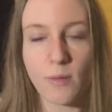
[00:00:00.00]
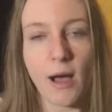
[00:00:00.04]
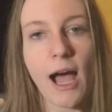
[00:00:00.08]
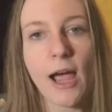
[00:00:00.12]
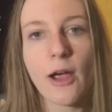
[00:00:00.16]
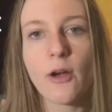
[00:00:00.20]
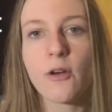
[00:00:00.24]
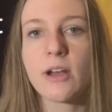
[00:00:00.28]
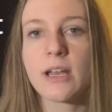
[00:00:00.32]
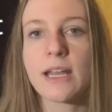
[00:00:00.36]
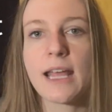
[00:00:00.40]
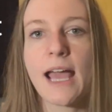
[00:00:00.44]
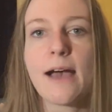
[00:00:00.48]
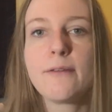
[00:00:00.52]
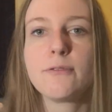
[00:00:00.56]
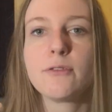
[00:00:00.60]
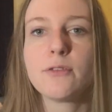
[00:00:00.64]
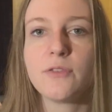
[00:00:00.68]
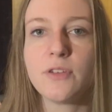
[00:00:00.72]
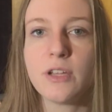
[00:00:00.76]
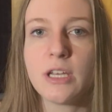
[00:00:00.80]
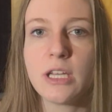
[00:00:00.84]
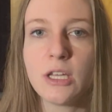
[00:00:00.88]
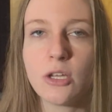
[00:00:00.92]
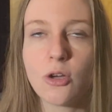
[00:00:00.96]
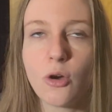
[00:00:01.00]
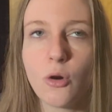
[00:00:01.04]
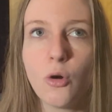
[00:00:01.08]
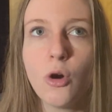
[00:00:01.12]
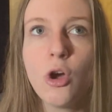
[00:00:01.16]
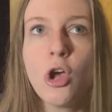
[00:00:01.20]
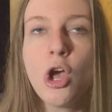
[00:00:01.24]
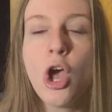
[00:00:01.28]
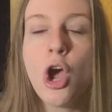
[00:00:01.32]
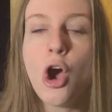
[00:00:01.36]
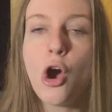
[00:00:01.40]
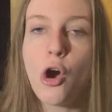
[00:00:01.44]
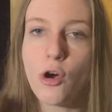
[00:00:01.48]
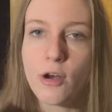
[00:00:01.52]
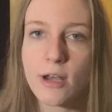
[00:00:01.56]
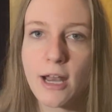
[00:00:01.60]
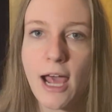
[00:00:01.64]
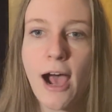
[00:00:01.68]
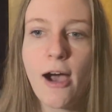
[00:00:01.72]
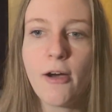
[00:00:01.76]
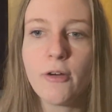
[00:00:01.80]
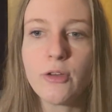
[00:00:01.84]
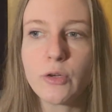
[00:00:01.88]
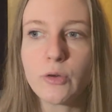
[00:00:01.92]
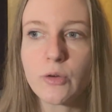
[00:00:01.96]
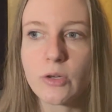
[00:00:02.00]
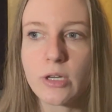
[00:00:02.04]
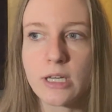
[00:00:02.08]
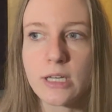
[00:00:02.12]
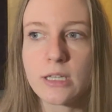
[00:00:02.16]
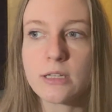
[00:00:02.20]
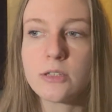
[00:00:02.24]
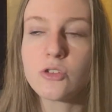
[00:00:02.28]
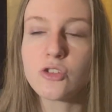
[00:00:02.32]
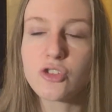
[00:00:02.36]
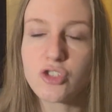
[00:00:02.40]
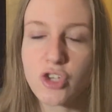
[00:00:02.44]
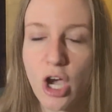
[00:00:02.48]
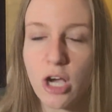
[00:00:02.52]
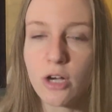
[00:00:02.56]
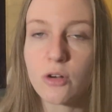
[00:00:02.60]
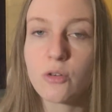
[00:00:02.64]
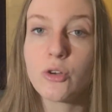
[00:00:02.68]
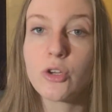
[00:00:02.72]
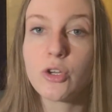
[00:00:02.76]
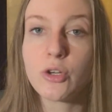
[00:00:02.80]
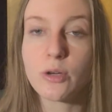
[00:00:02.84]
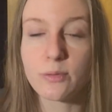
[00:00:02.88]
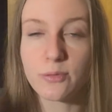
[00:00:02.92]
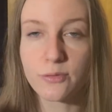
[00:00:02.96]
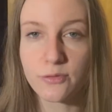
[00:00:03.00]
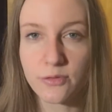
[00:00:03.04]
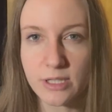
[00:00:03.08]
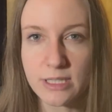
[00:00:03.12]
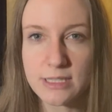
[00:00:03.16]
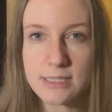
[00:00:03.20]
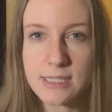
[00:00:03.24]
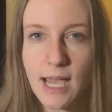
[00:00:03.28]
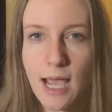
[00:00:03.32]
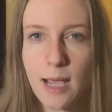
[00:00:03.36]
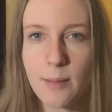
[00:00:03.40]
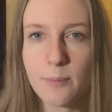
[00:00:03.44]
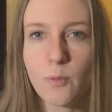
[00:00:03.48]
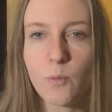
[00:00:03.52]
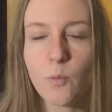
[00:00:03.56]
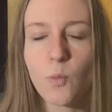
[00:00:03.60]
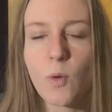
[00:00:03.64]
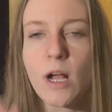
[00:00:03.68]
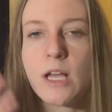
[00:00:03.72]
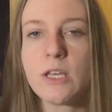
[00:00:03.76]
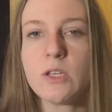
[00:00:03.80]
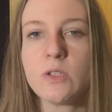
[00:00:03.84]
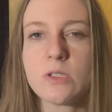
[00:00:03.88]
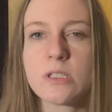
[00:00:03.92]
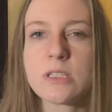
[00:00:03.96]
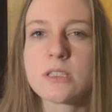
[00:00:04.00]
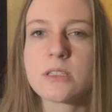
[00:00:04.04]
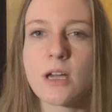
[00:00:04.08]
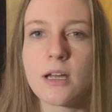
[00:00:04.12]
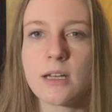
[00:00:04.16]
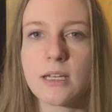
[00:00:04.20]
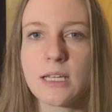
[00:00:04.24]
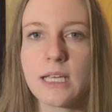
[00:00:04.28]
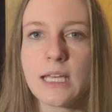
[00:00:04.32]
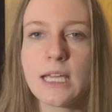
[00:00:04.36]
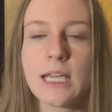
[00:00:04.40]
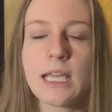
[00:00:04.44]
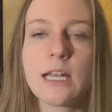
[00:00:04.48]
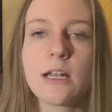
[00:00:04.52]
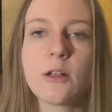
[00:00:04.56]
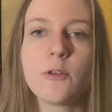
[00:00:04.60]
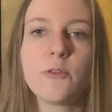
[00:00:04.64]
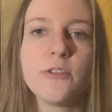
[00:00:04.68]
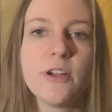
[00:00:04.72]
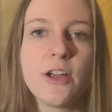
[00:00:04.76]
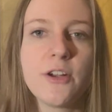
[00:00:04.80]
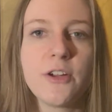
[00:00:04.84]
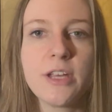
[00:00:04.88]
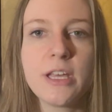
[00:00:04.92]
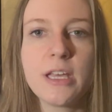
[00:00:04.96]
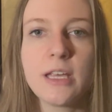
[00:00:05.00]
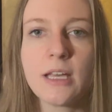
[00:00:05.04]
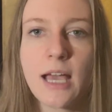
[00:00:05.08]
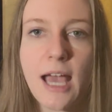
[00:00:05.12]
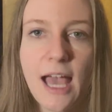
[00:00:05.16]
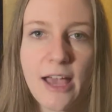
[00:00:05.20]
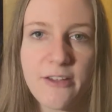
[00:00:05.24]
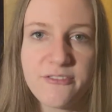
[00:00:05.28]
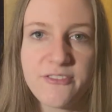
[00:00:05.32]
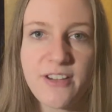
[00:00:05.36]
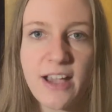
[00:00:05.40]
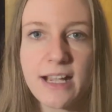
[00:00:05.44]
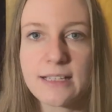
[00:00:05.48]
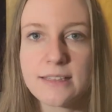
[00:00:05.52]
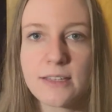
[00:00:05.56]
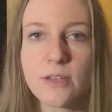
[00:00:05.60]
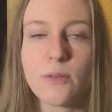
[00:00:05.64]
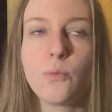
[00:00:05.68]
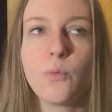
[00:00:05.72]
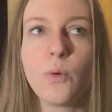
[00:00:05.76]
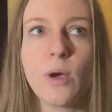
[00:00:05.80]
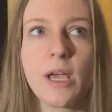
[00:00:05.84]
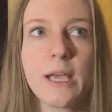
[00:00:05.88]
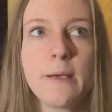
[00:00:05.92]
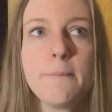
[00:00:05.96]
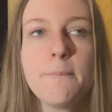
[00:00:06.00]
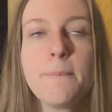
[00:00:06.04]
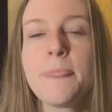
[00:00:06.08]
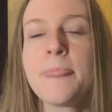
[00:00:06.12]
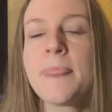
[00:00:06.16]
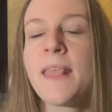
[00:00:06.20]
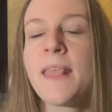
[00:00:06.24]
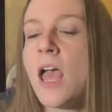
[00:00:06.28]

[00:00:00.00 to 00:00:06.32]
I already have a video on how you can juggle your free time while you study in a very effective way.